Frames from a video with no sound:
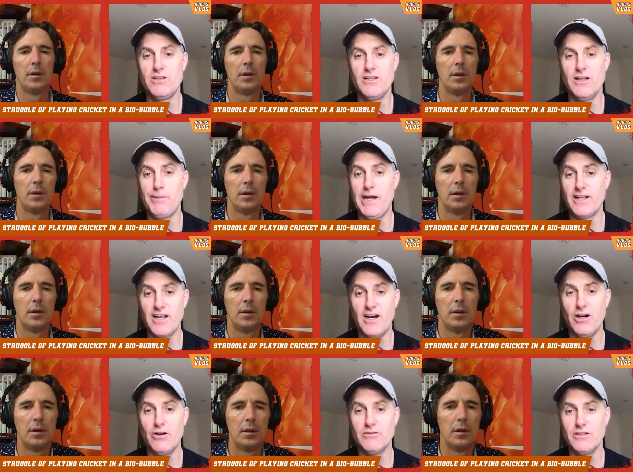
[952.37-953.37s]
Speaker 1: with young
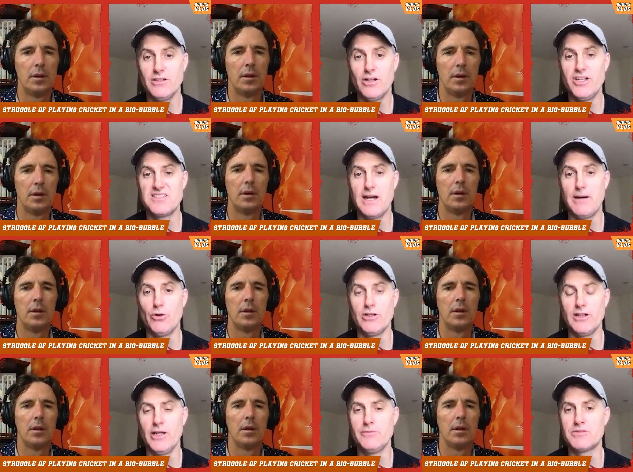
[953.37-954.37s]
Padikkal. You know, he's come
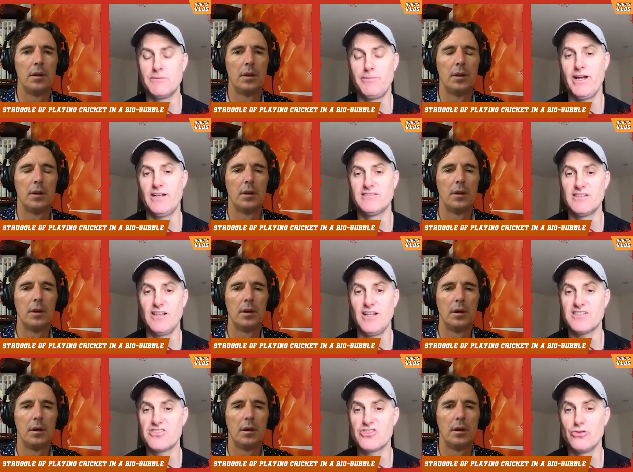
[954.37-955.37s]
on in leaps and bounds in the
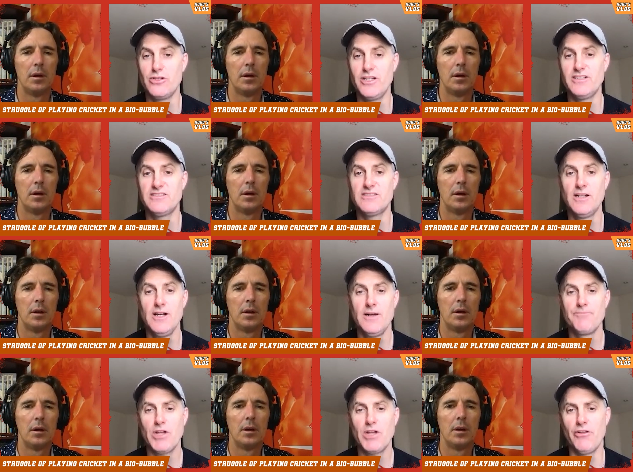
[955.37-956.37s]
last two years.
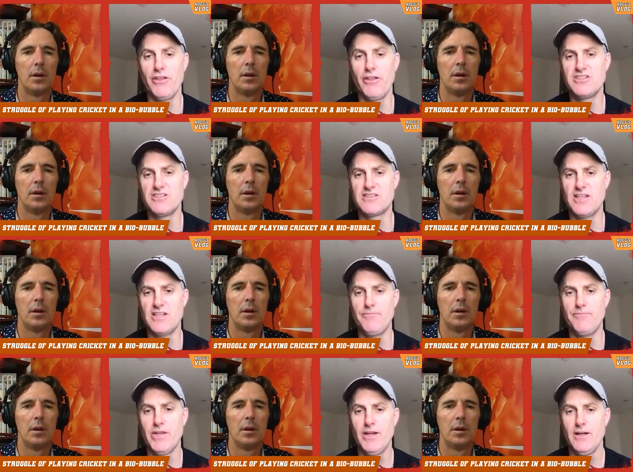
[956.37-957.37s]
And I think just
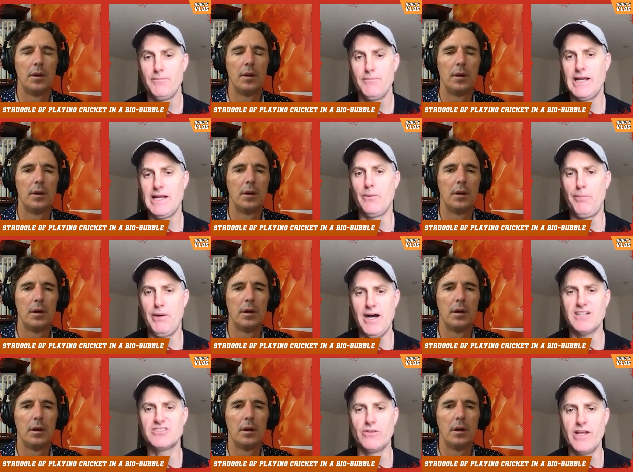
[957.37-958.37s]
that being able to
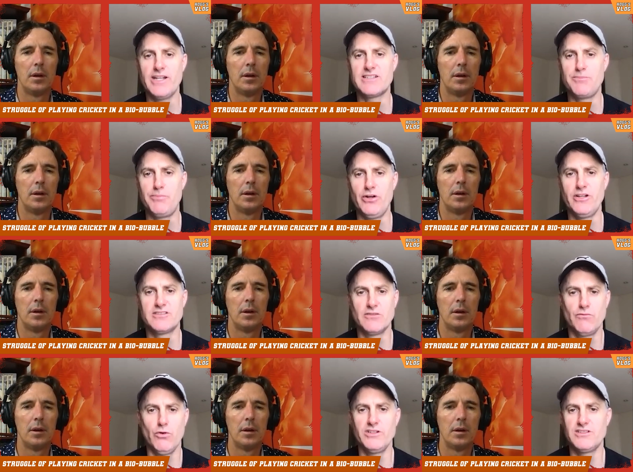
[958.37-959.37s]
pass on that
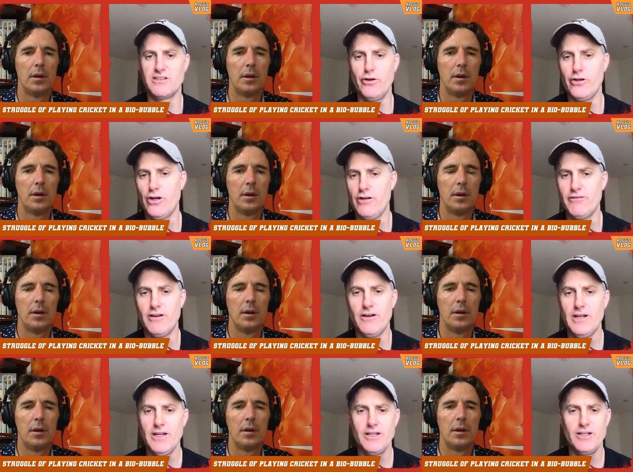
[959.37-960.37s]
experience of what he's learned
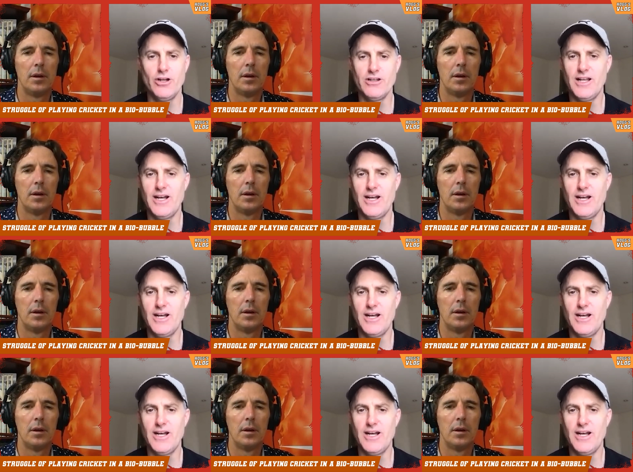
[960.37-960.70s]
over, you know, the